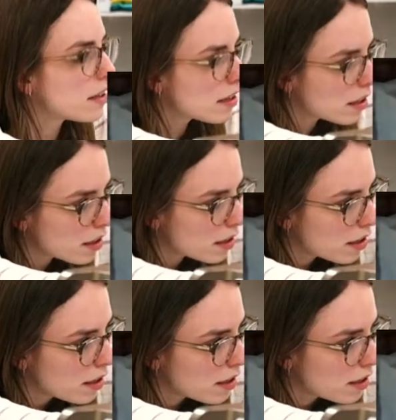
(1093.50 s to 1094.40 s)
I told
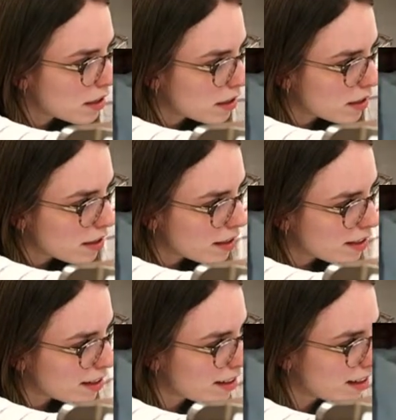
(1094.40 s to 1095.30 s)
them it was their
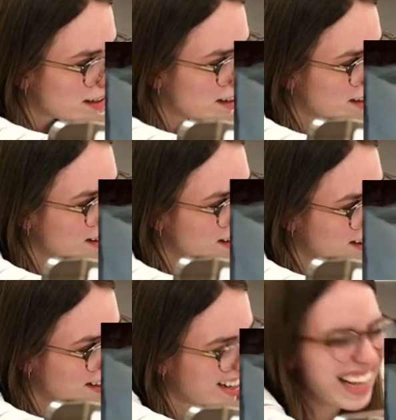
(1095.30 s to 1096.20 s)
reminder to get their
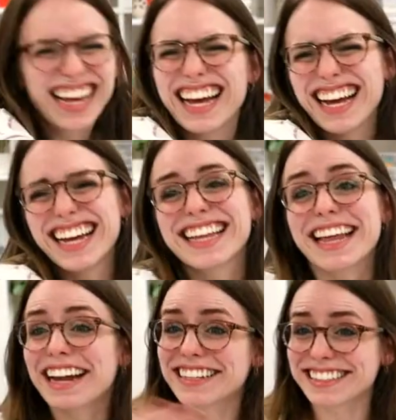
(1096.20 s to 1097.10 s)
machine serviced.
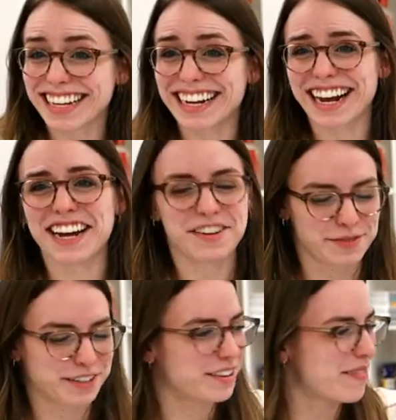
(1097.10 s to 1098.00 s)
That is it. I am
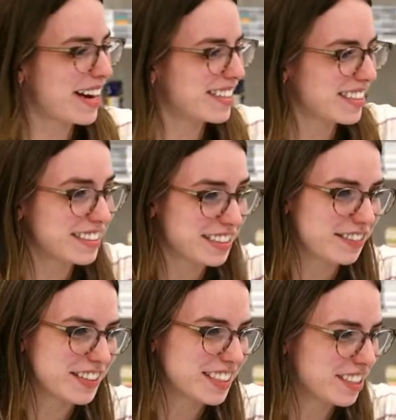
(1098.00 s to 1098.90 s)
your reminder.
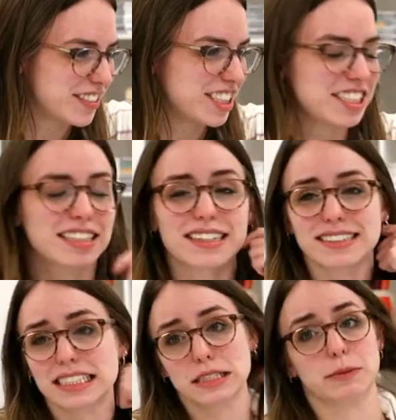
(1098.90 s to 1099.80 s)
Service your machine,
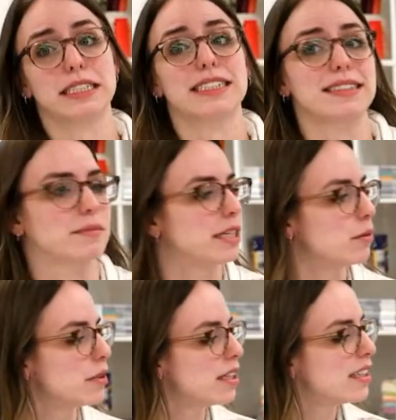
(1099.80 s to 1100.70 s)
because this one needs some
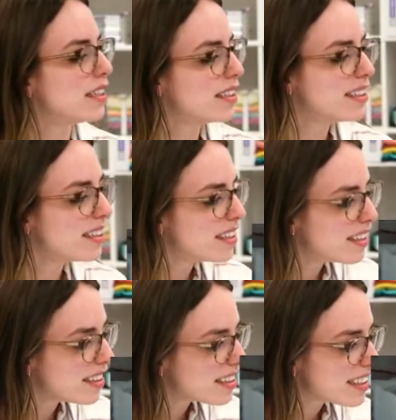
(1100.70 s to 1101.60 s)
help.
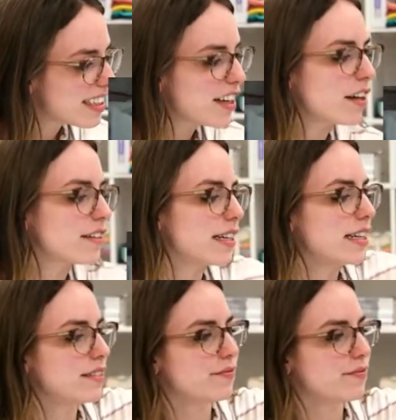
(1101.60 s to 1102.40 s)
All right.